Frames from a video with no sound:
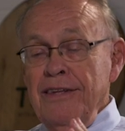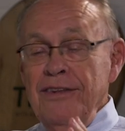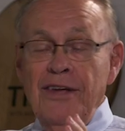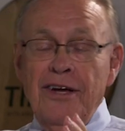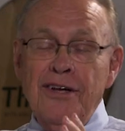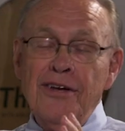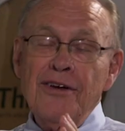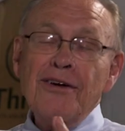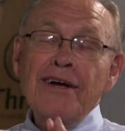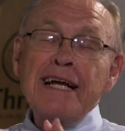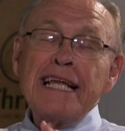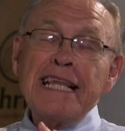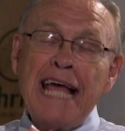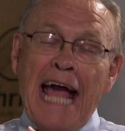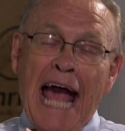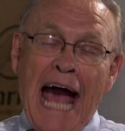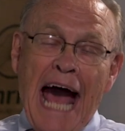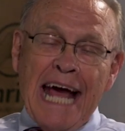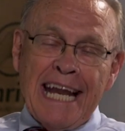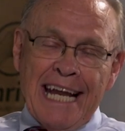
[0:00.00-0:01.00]
that you're in
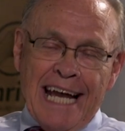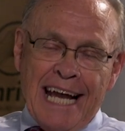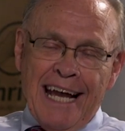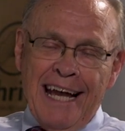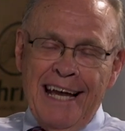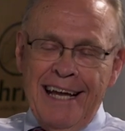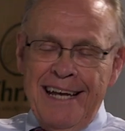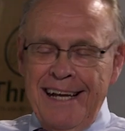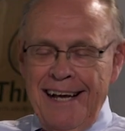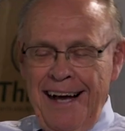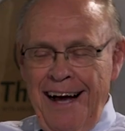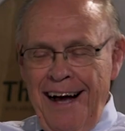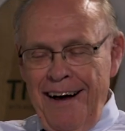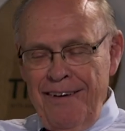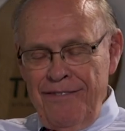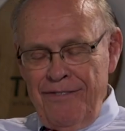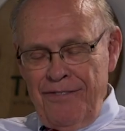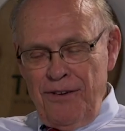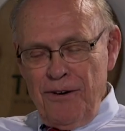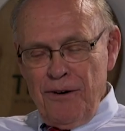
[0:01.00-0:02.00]
the attic
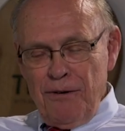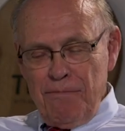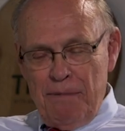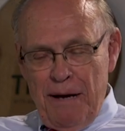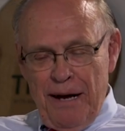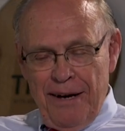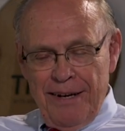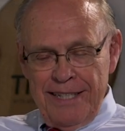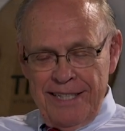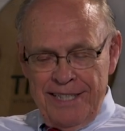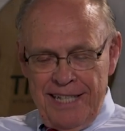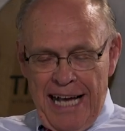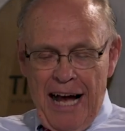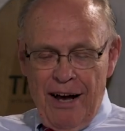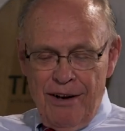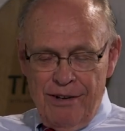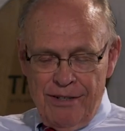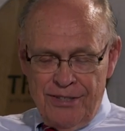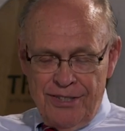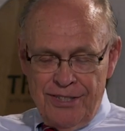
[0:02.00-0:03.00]
of your parents'
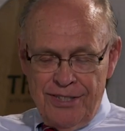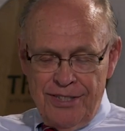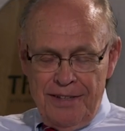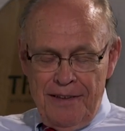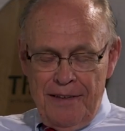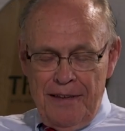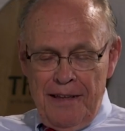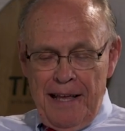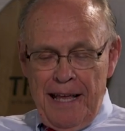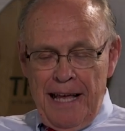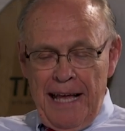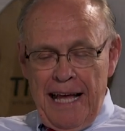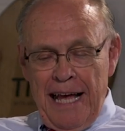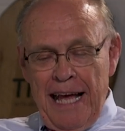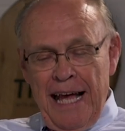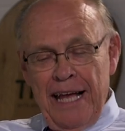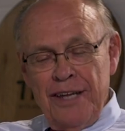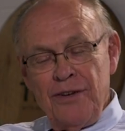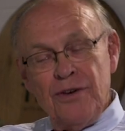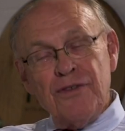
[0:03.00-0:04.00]
house
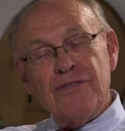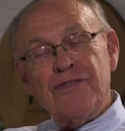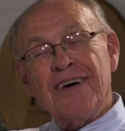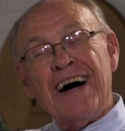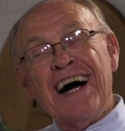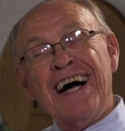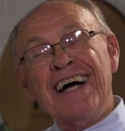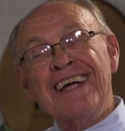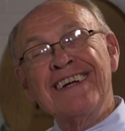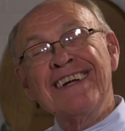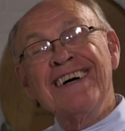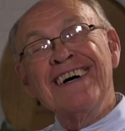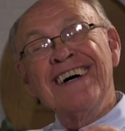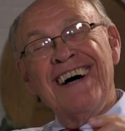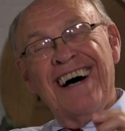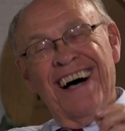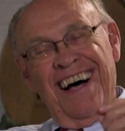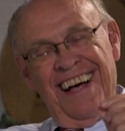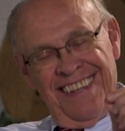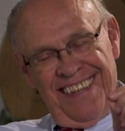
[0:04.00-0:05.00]
and you find
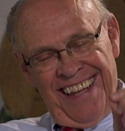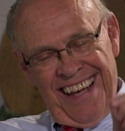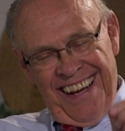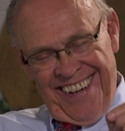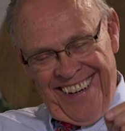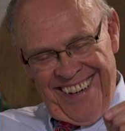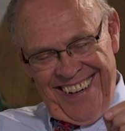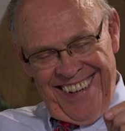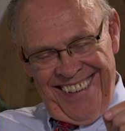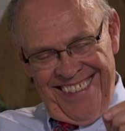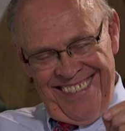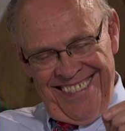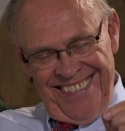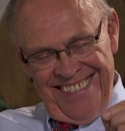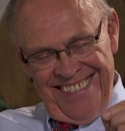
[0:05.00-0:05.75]
a letter.